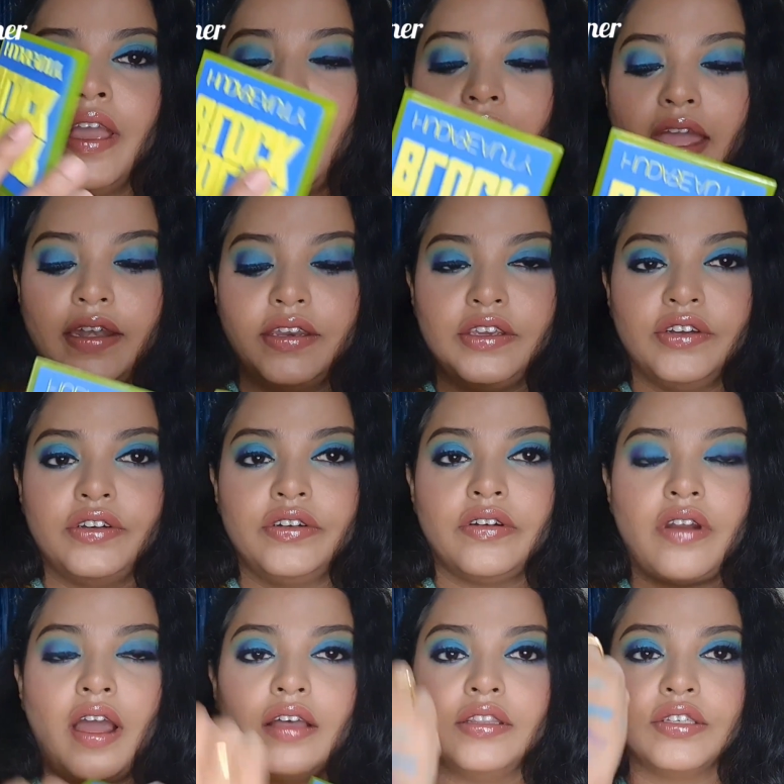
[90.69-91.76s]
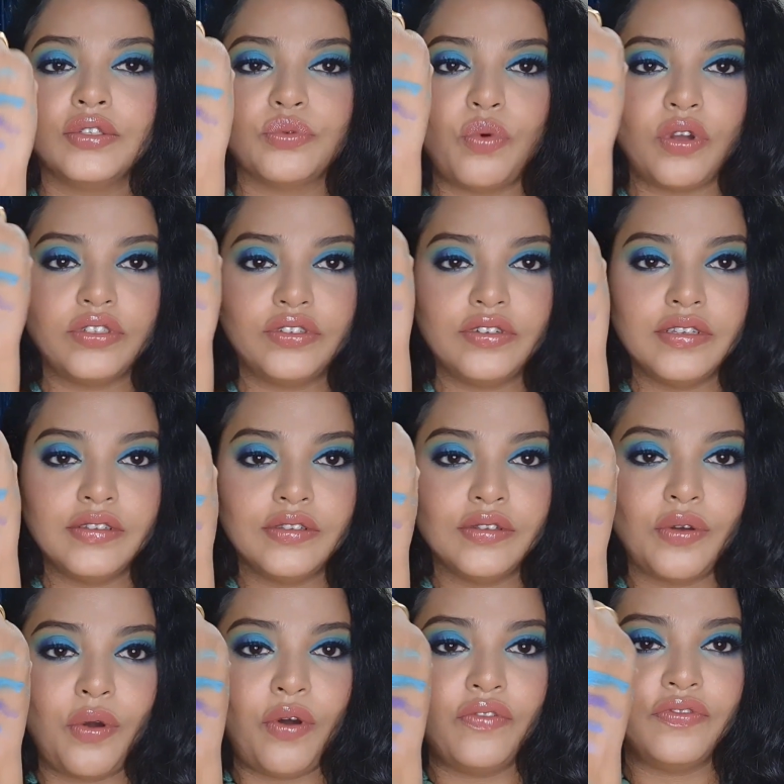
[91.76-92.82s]
And here are the swatches
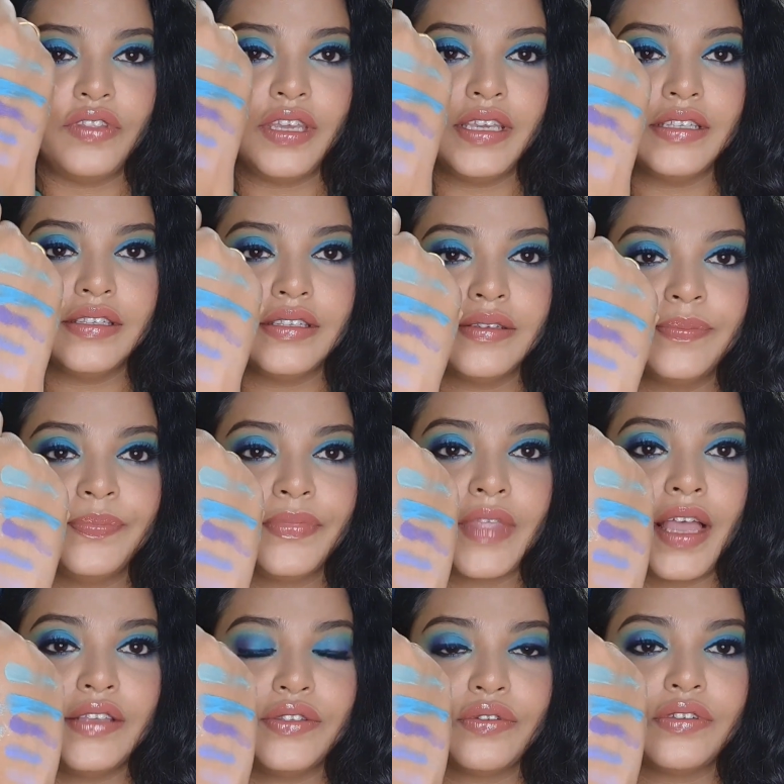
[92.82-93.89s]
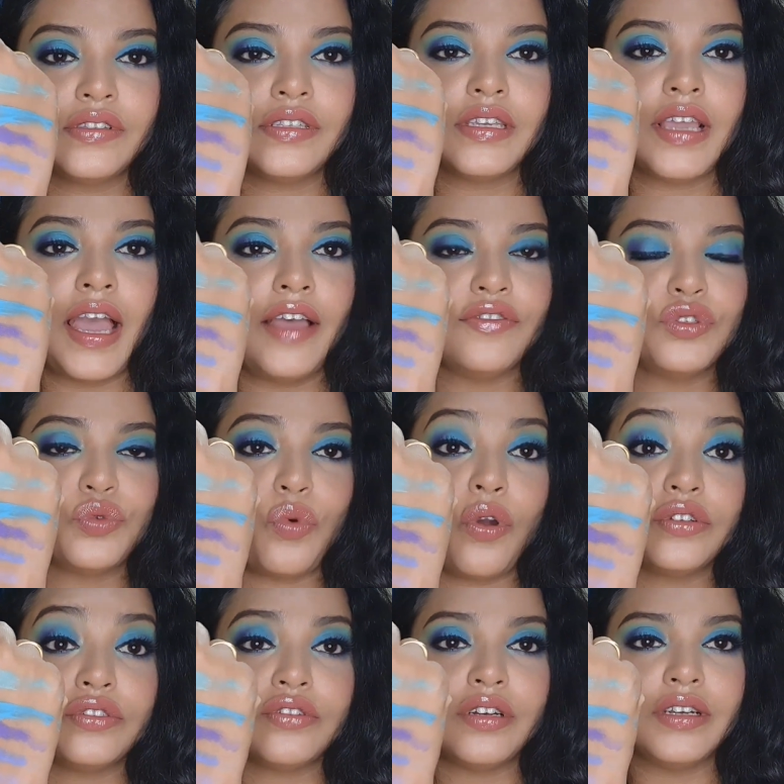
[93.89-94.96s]
of these. As you can see, I've
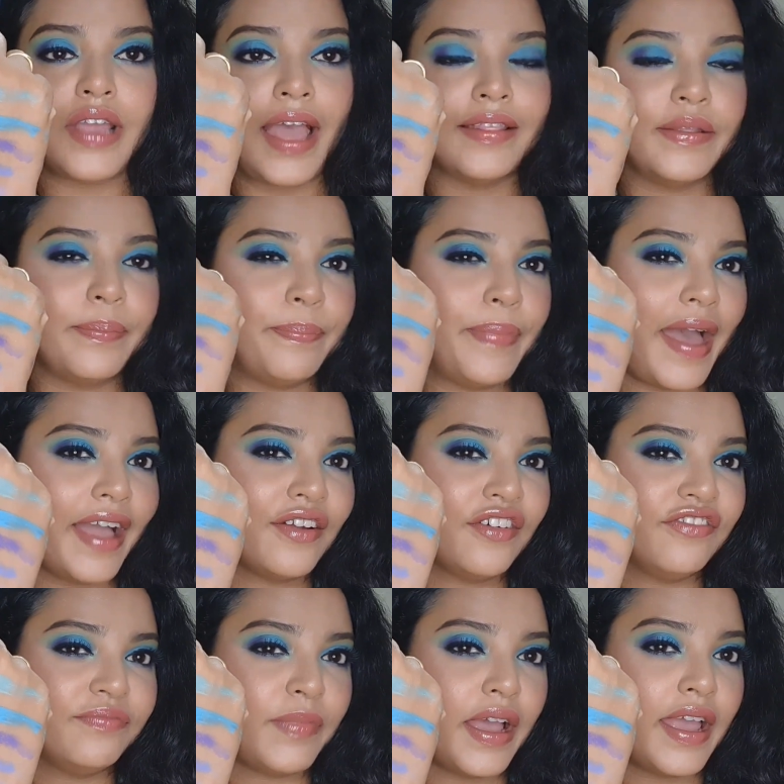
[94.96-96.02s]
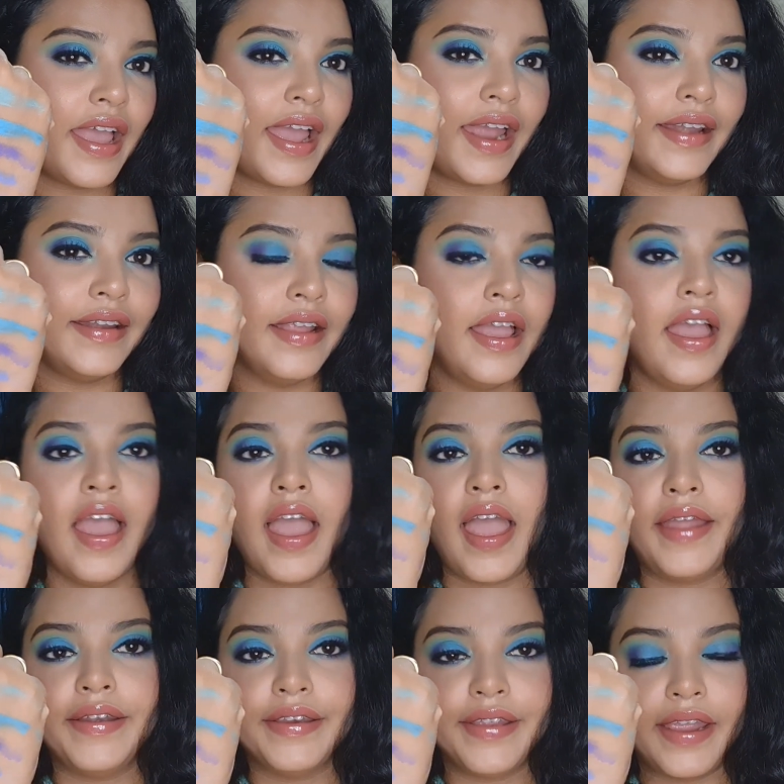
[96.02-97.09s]
swatched it at the back of my hand,
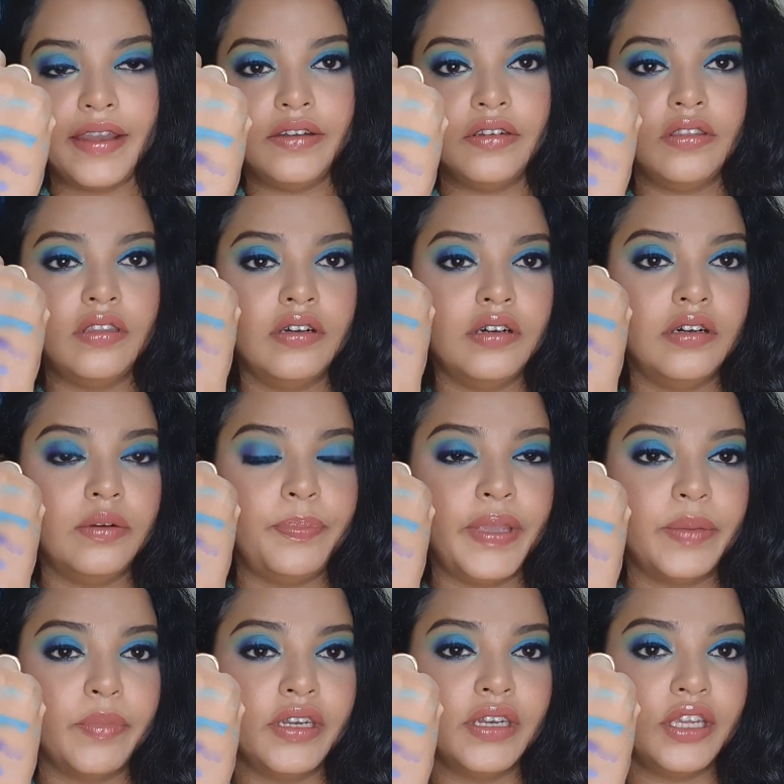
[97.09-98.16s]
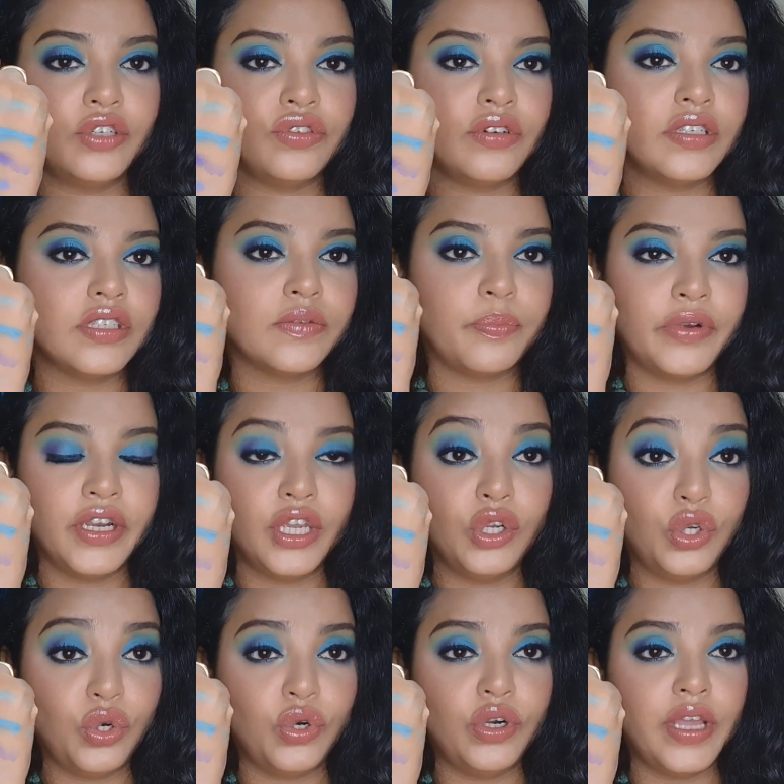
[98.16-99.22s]
and yet the pigmentation is pretty
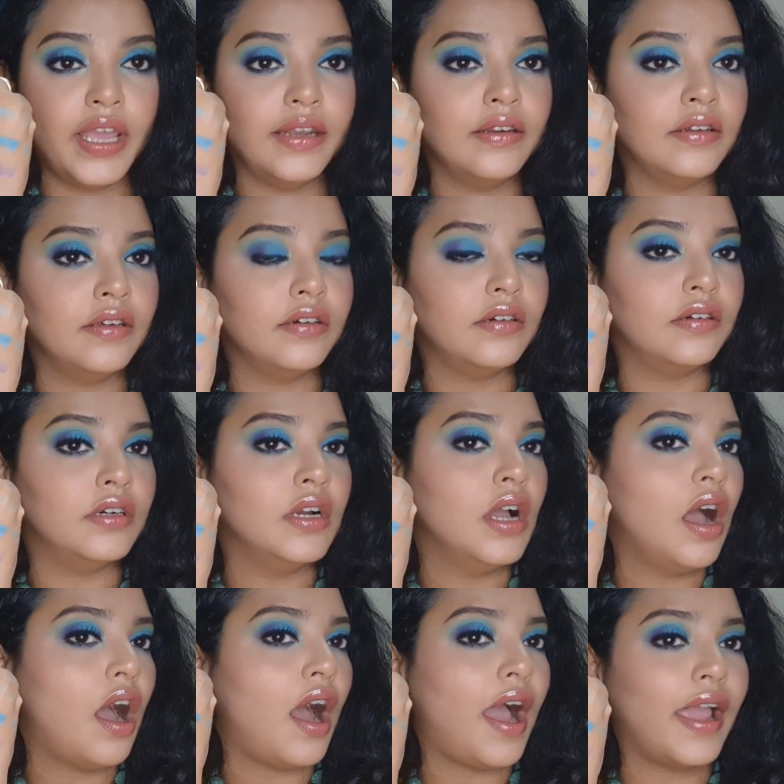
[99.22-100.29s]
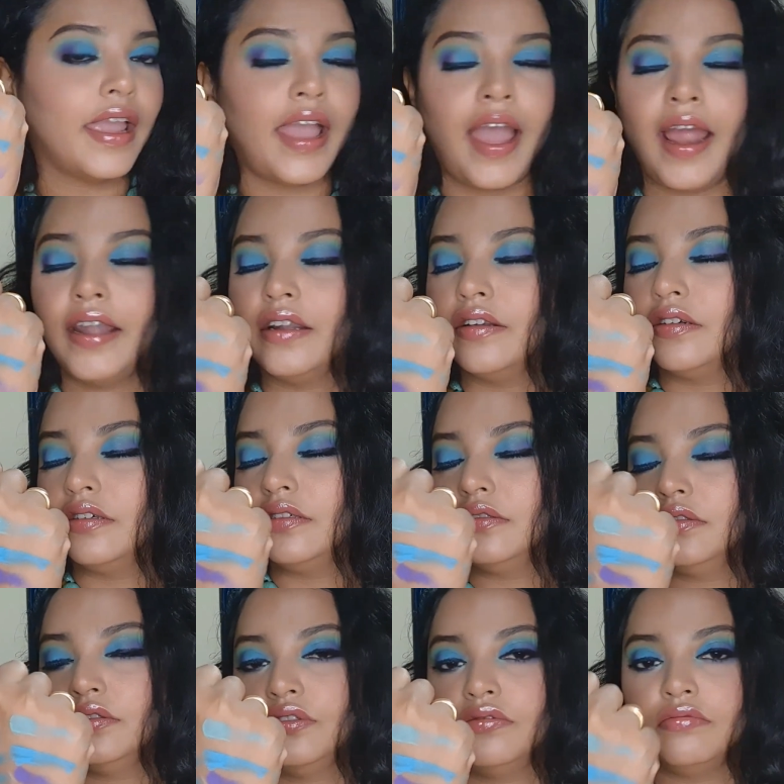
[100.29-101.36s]
good, and I had
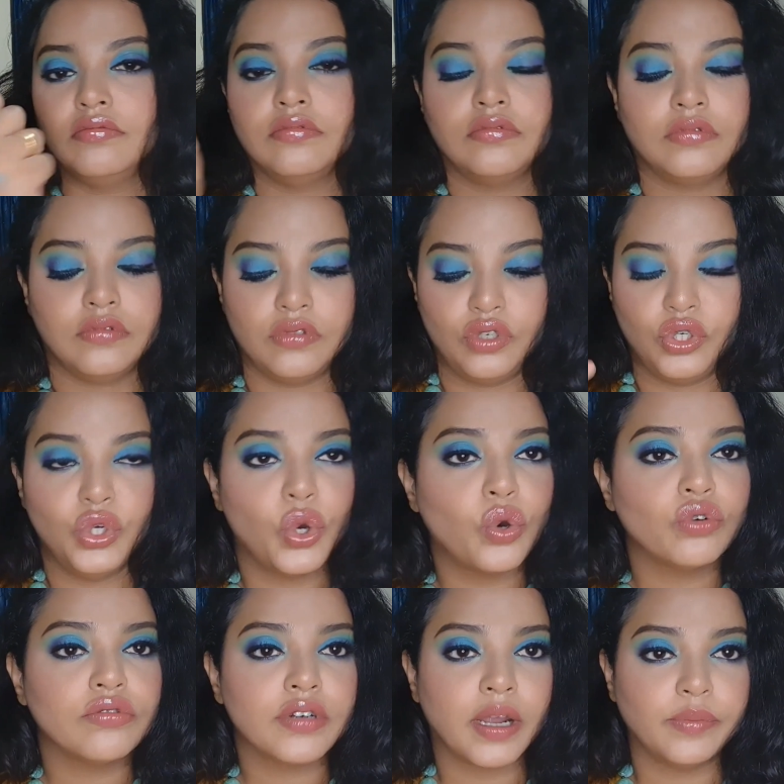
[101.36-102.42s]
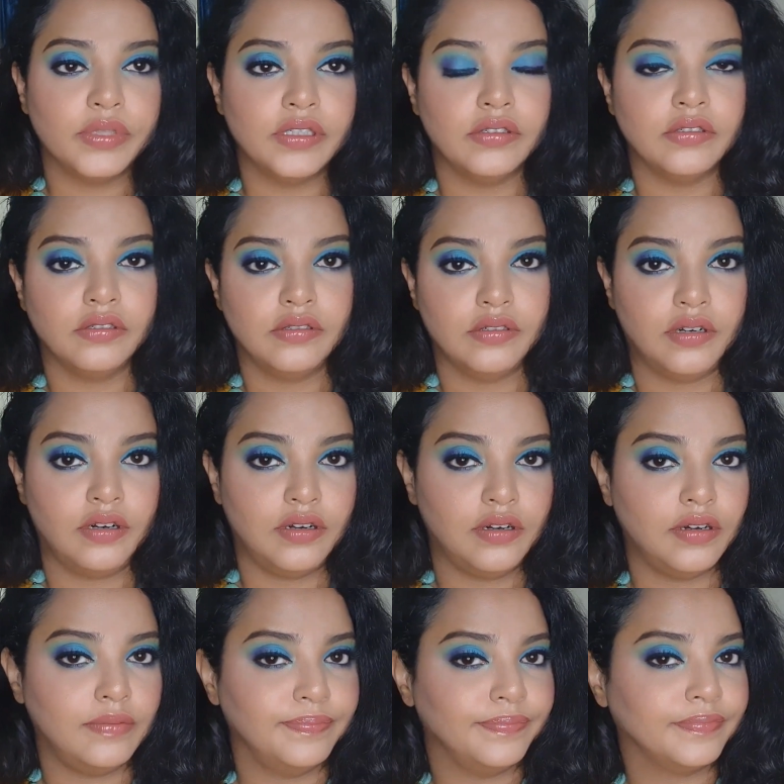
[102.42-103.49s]
no trouble
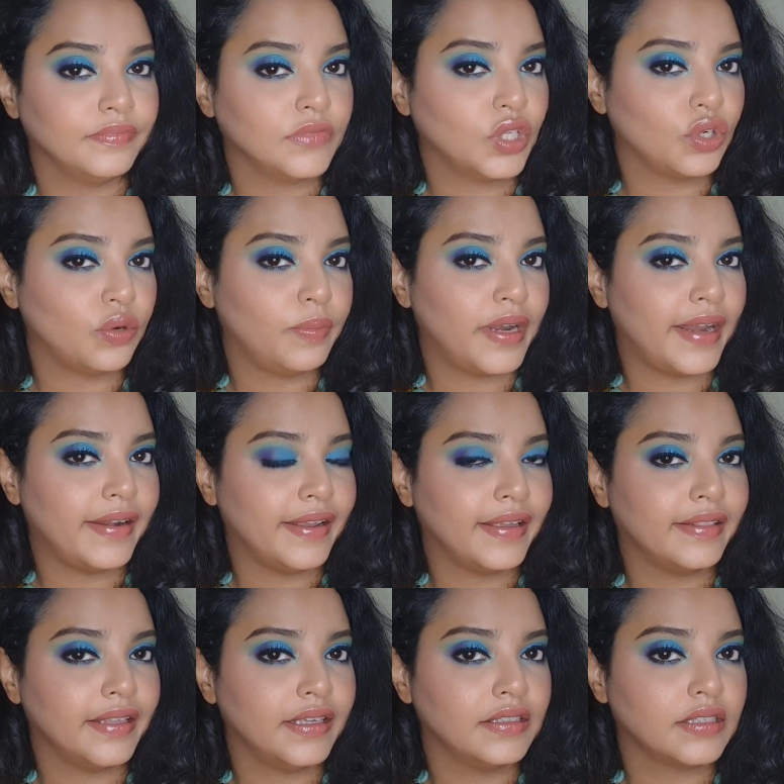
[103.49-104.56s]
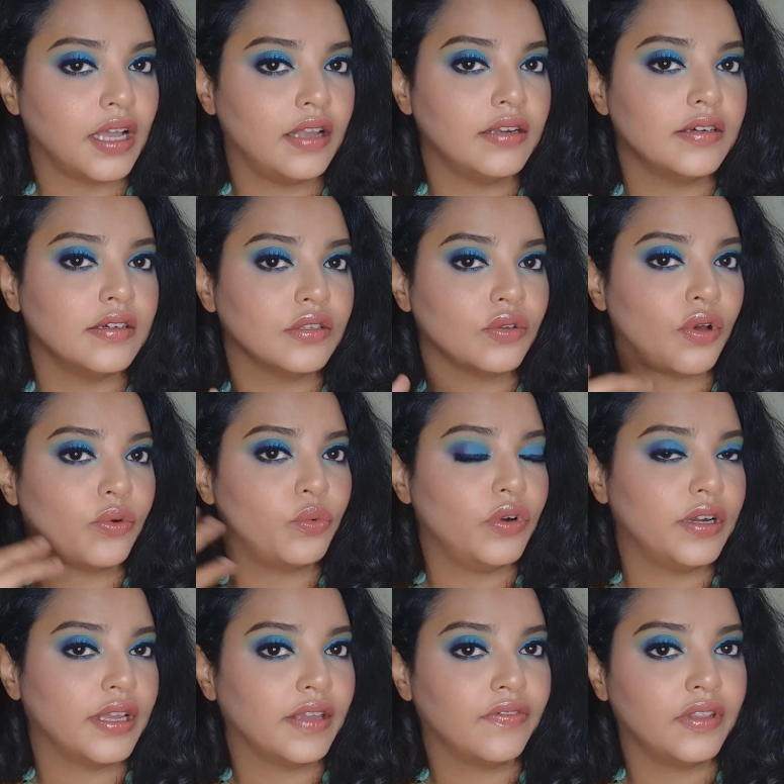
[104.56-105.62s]
blending these colors or
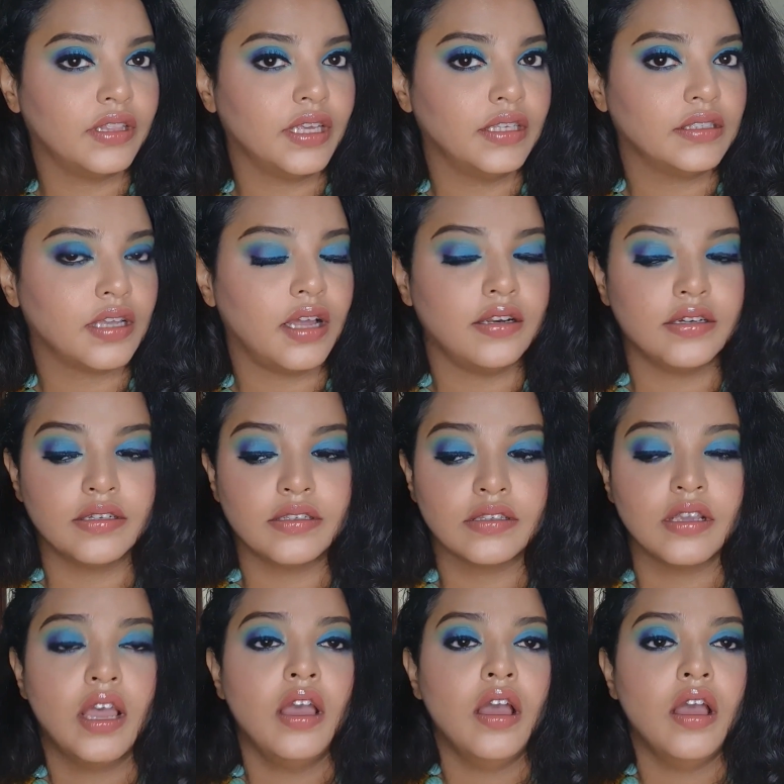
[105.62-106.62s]
working with these colors.